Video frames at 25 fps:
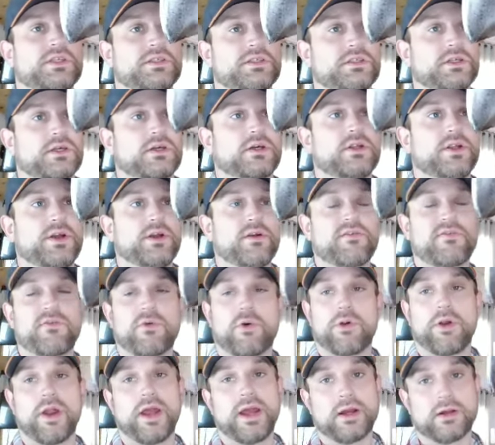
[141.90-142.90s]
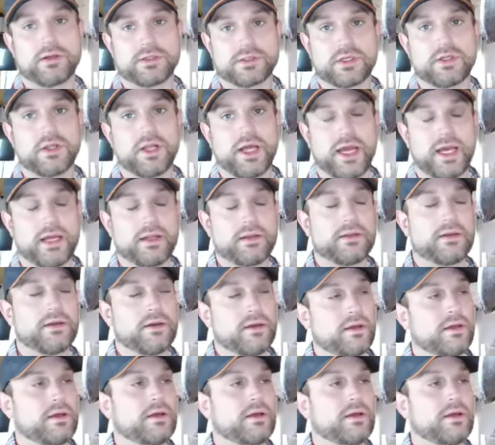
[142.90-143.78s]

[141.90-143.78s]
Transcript: this to clear 4 acres of land,